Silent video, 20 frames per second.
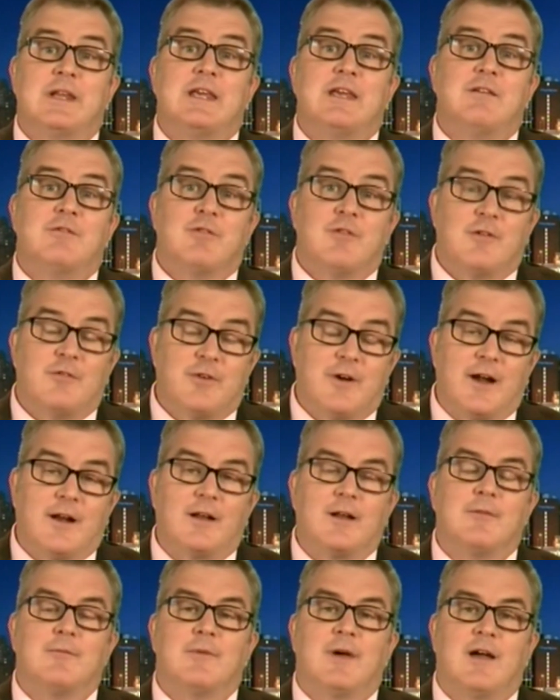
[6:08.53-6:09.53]
to believe,
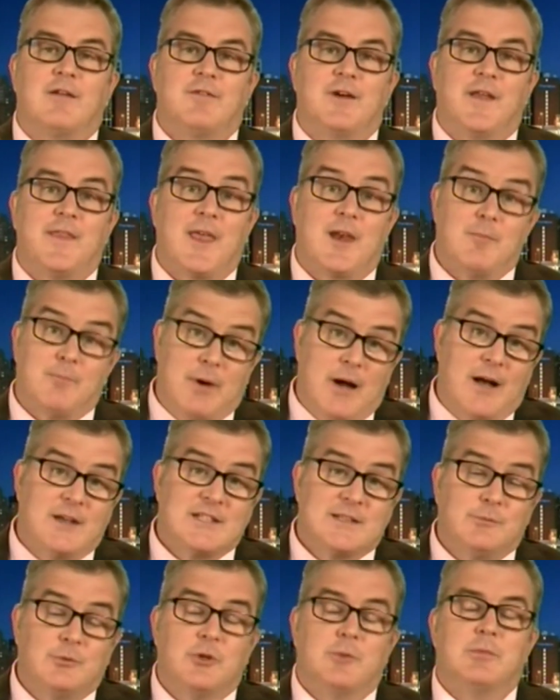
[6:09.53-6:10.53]
frankly. I find that
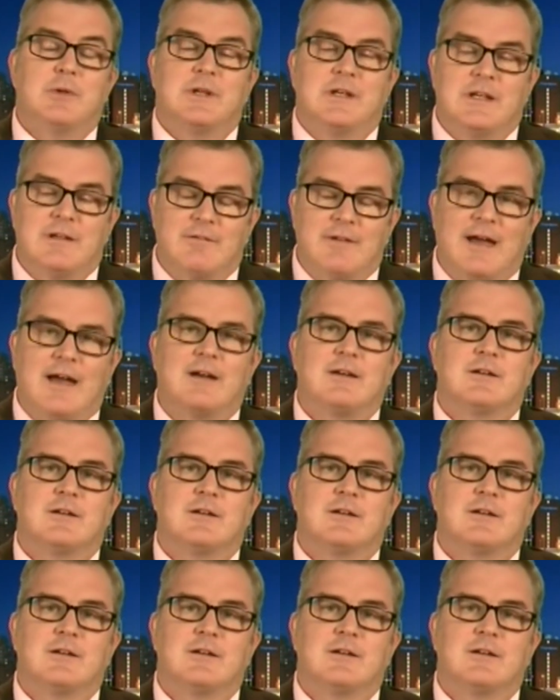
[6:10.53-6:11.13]
impossible to believe,